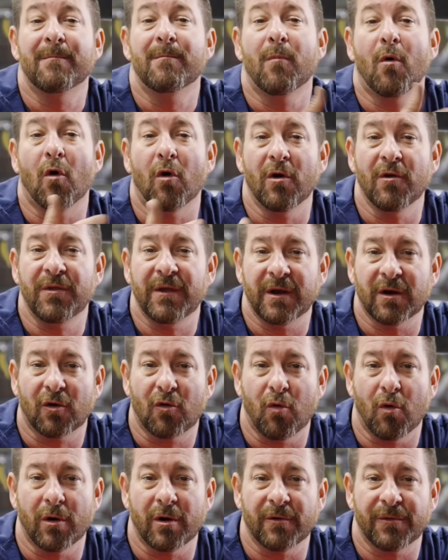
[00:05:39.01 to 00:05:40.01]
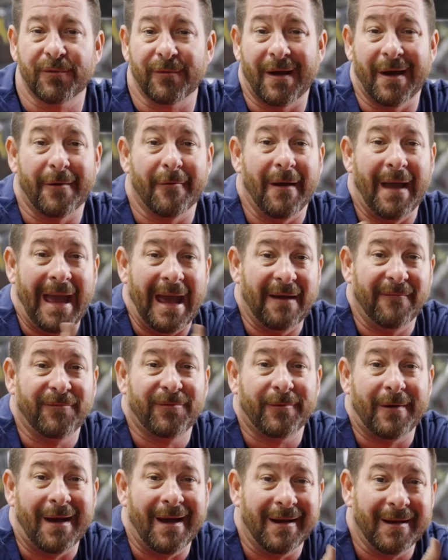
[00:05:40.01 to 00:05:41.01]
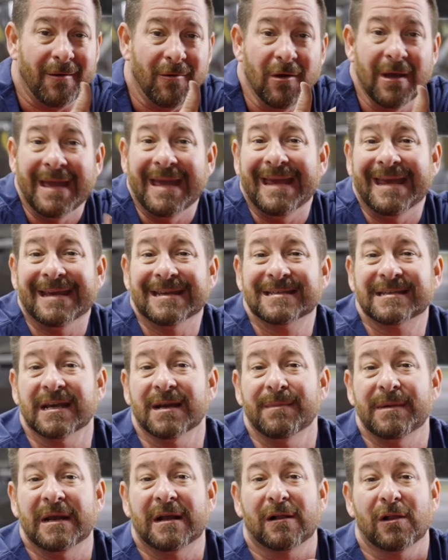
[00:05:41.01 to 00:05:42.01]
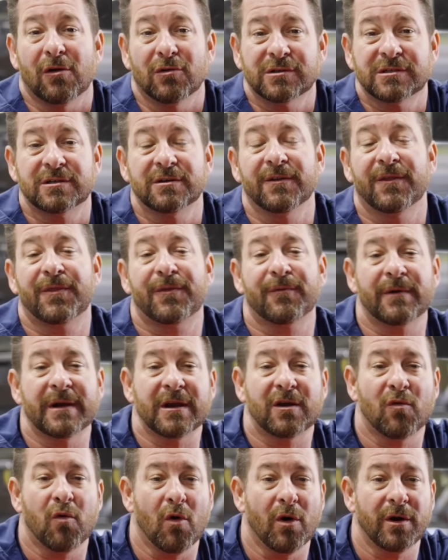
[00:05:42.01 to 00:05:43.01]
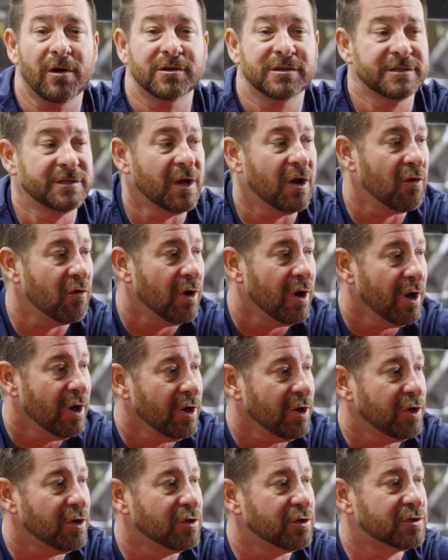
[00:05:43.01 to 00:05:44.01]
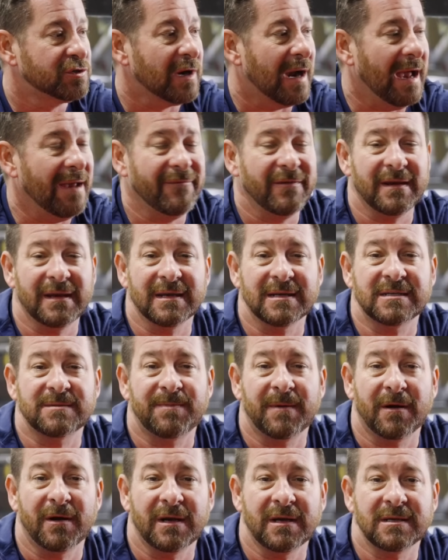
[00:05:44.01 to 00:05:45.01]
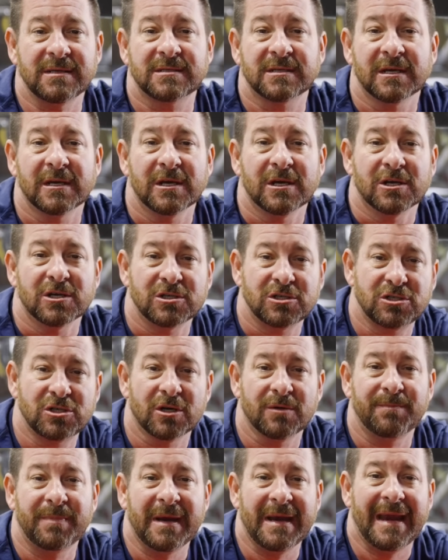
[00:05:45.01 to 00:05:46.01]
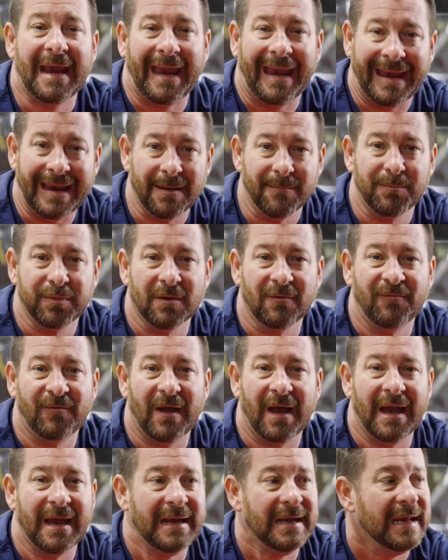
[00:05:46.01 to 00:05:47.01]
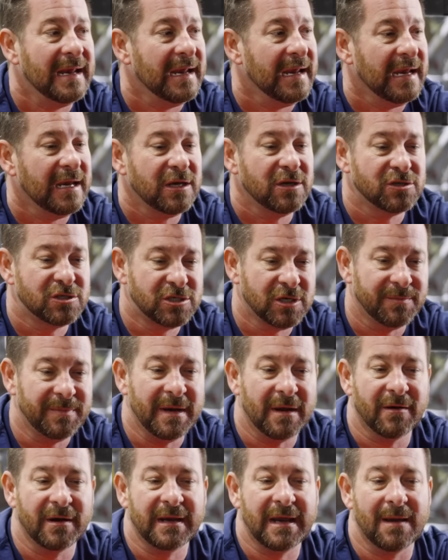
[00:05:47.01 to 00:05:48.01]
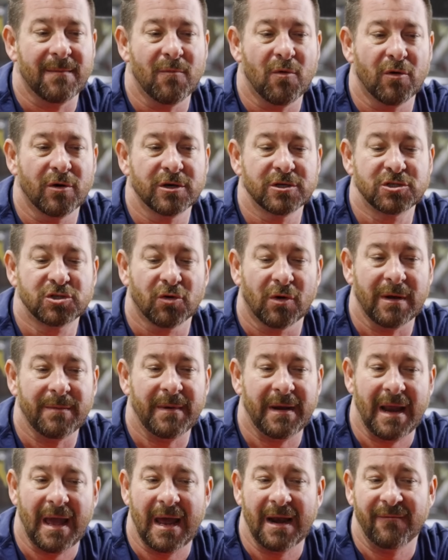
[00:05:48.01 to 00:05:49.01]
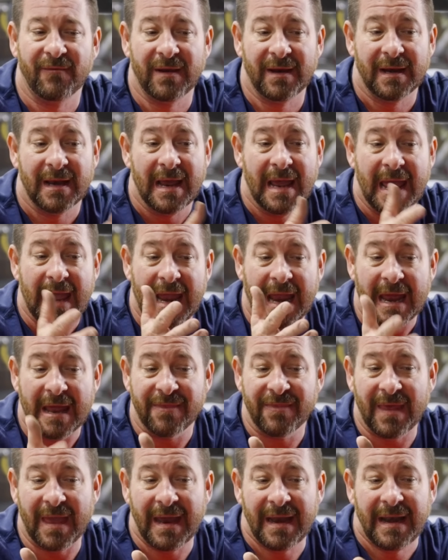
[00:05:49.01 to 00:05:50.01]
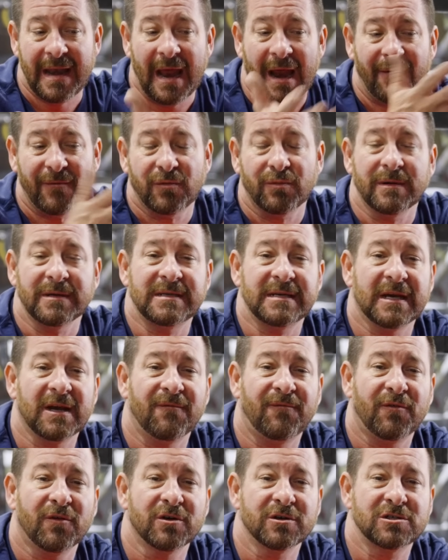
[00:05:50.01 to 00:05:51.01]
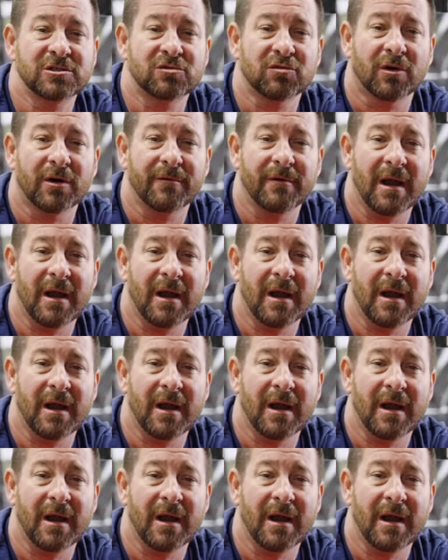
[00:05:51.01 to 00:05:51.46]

more than a quarter throttle. Half throttle is gonna be closer to three quarters. So your driving experience should be amplified. You should be able to get more enjoyment out of it. And then after we take it for a short